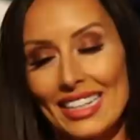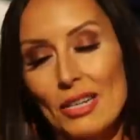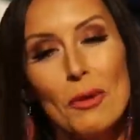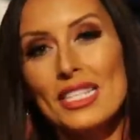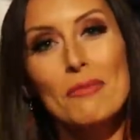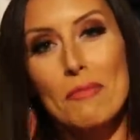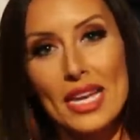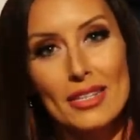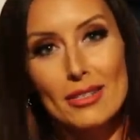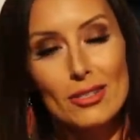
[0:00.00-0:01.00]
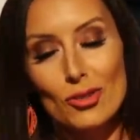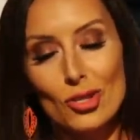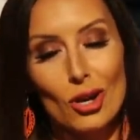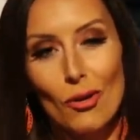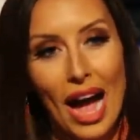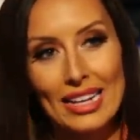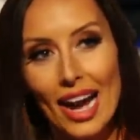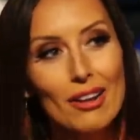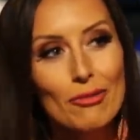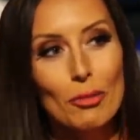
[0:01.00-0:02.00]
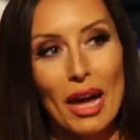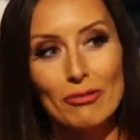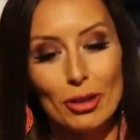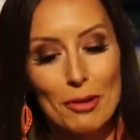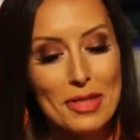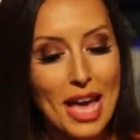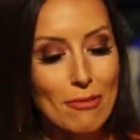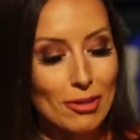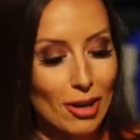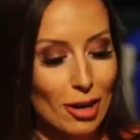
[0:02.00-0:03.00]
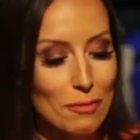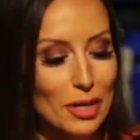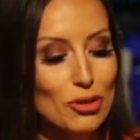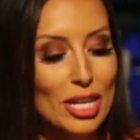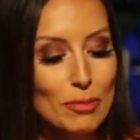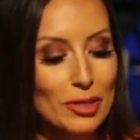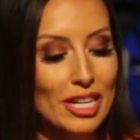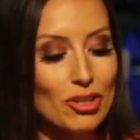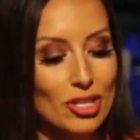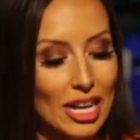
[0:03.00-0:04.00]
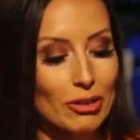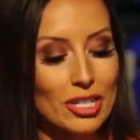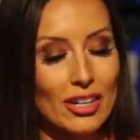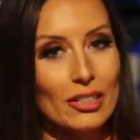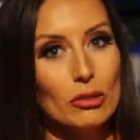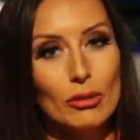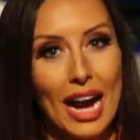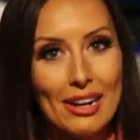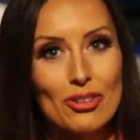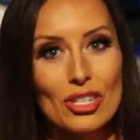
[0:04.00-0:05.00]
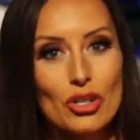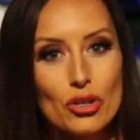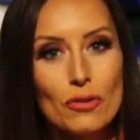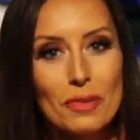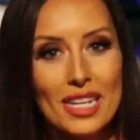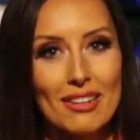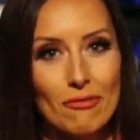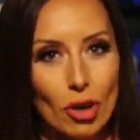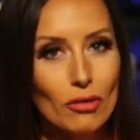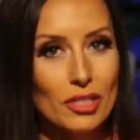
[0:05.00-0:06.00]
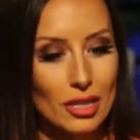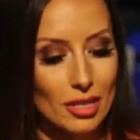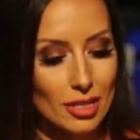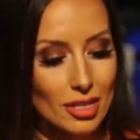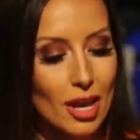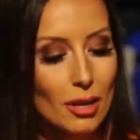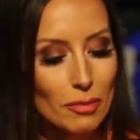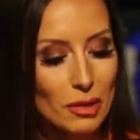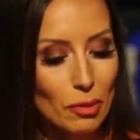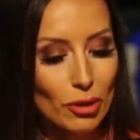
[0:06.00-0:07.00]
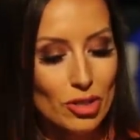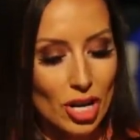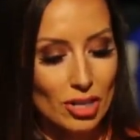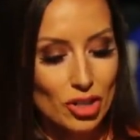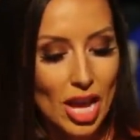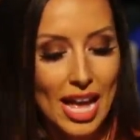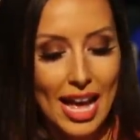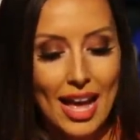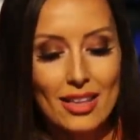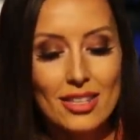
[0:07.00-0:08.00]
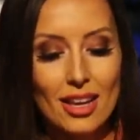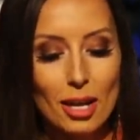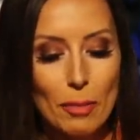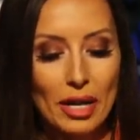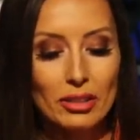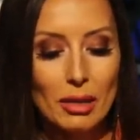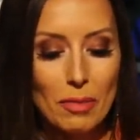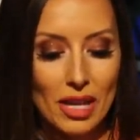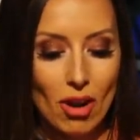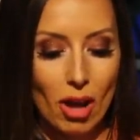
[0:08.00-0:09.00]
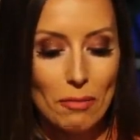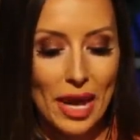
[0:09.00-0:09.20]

he wasn't missed. So I kind of feel bad for him in that regard. But Transportation Secretary, who actually should be involved in this, Pete Buttigieg, has uh, apparently been on